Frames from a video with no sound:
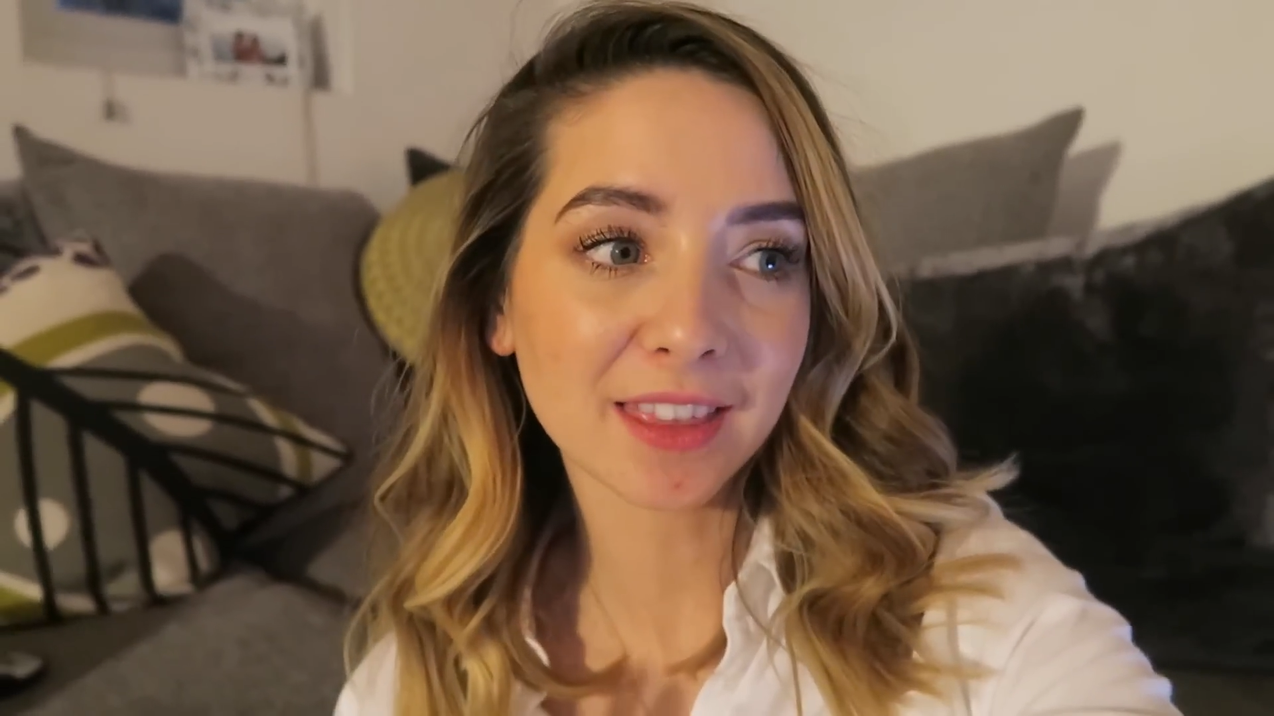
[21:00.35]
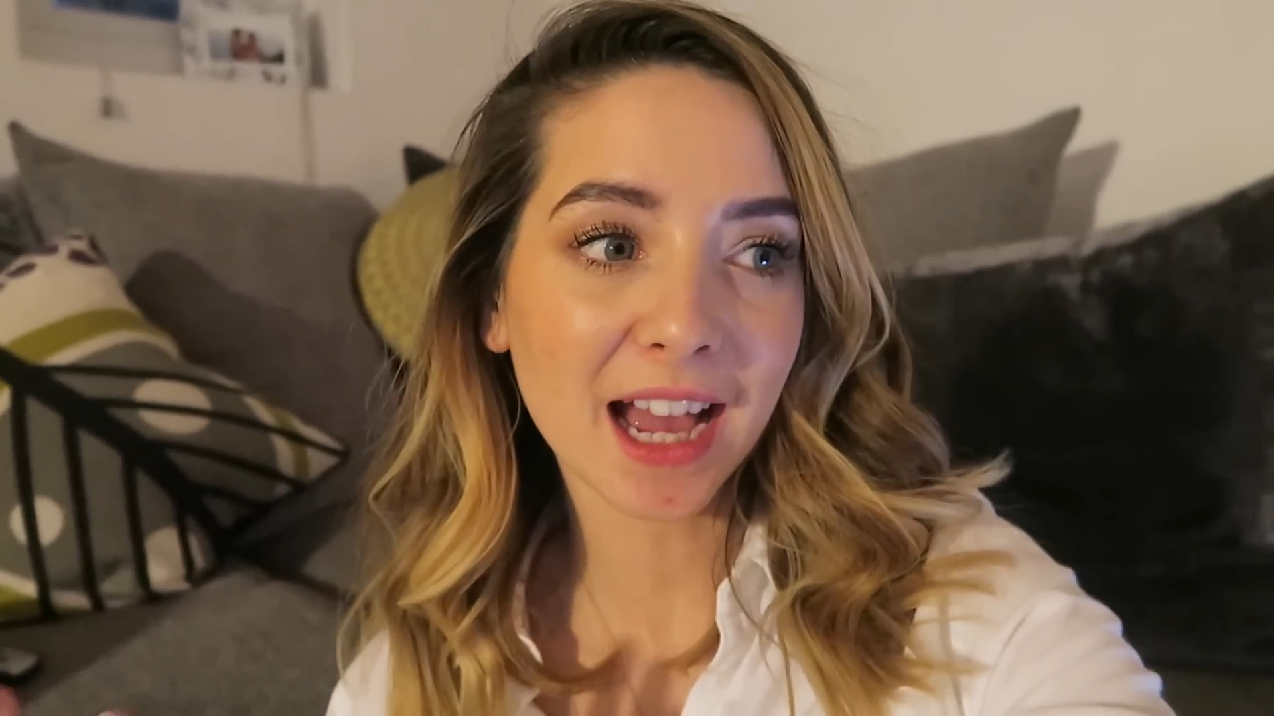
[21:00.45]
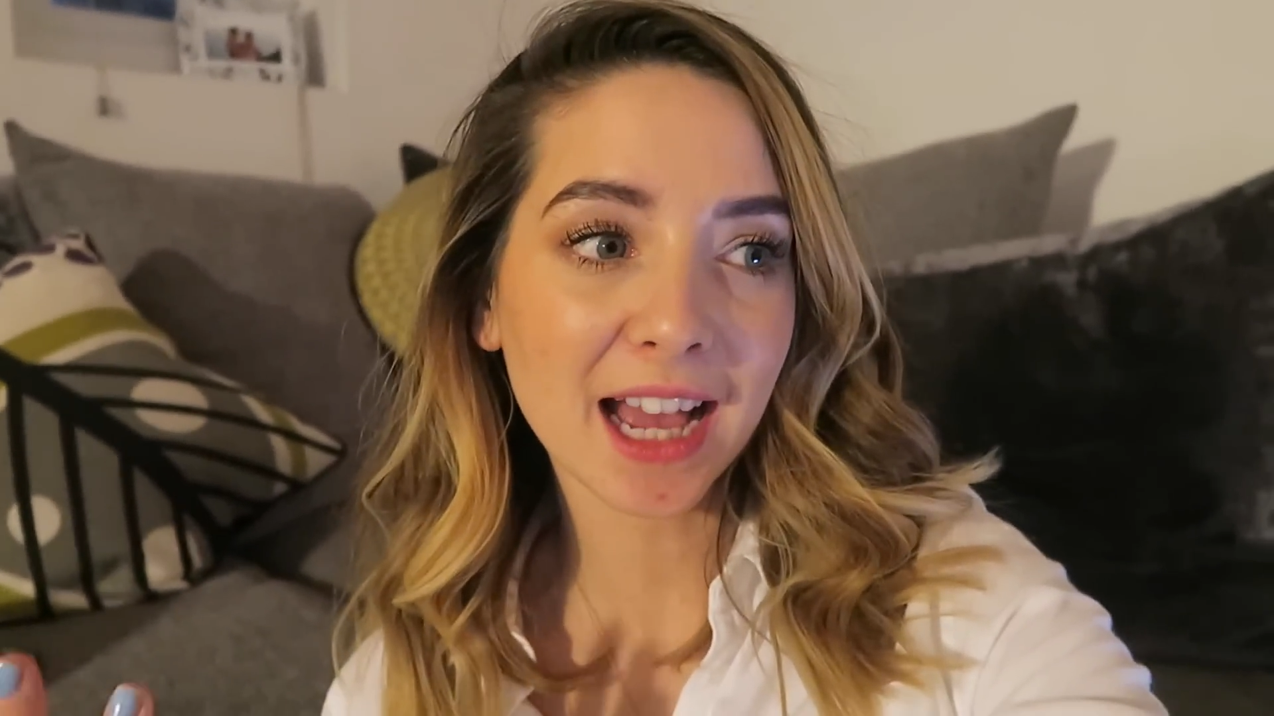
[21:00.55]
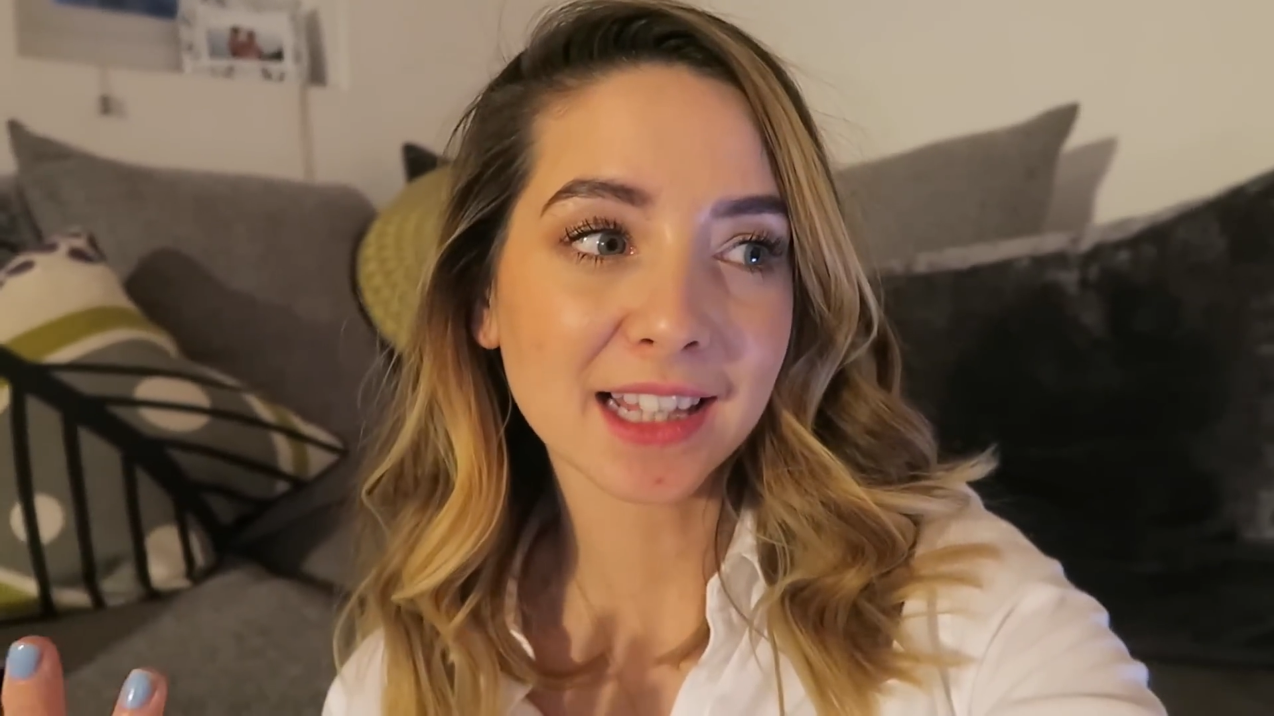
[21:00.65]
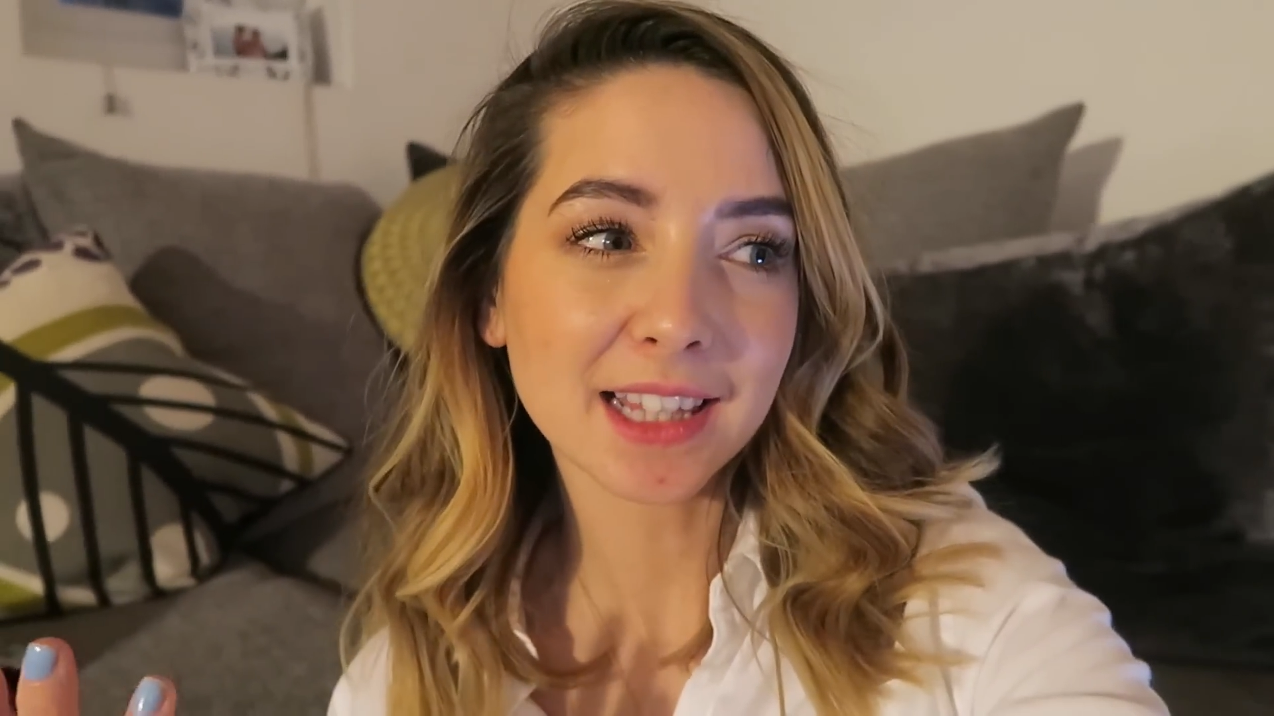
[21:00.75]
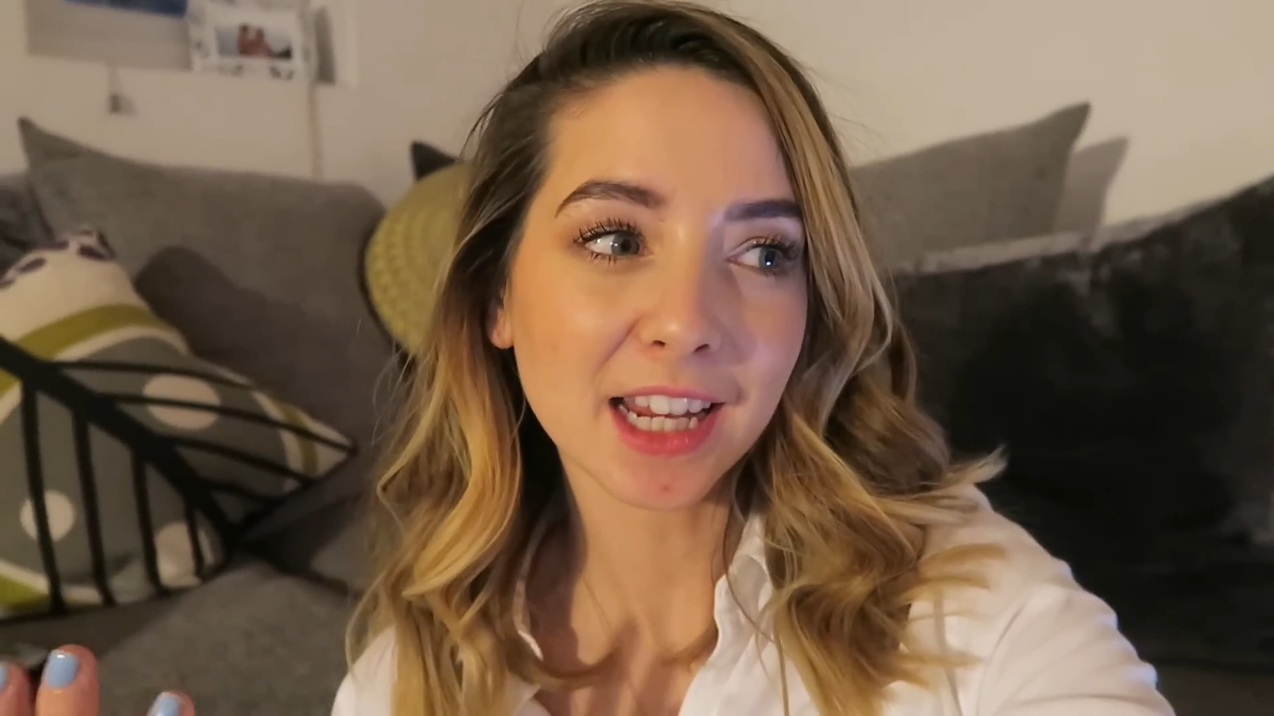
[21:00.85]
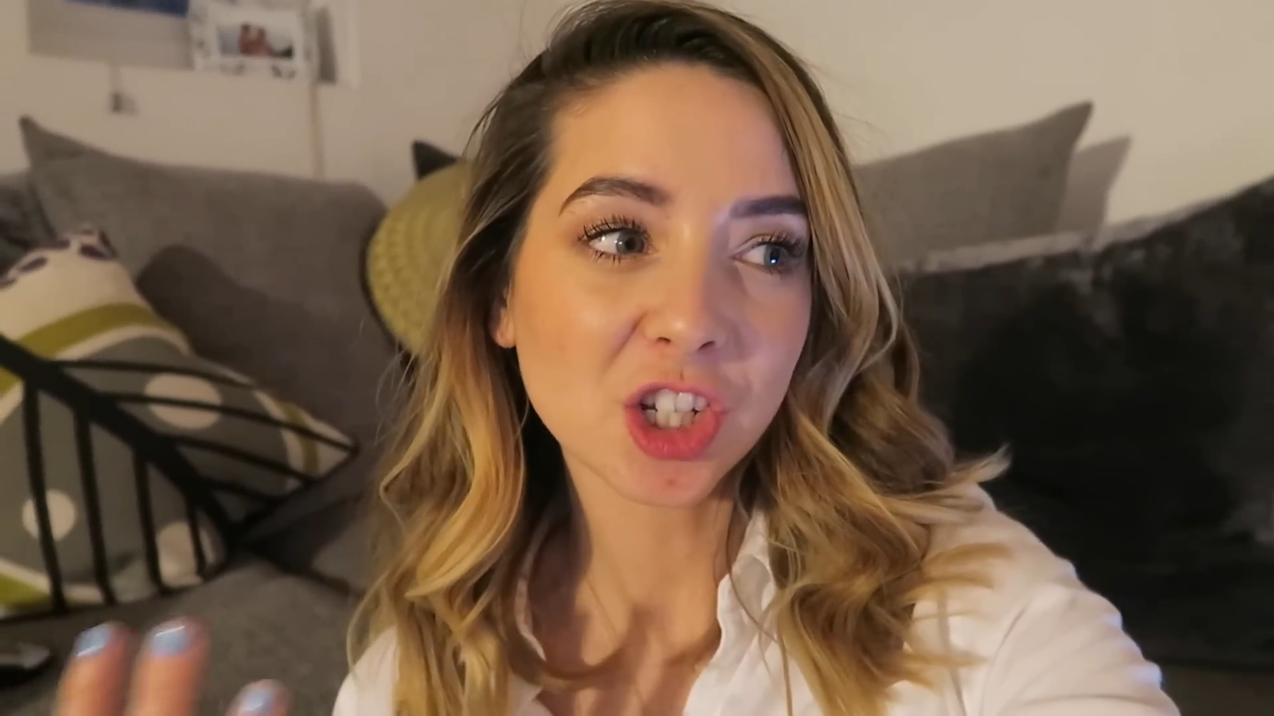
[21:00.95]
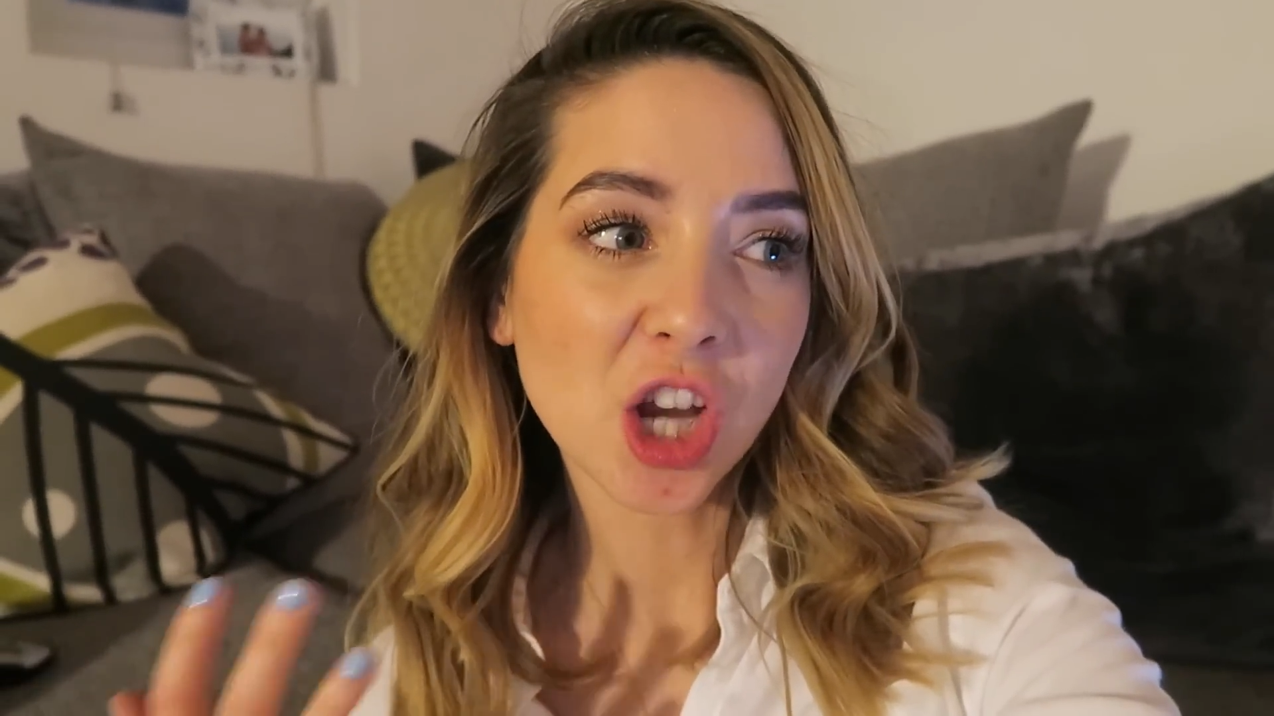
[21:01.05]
that has like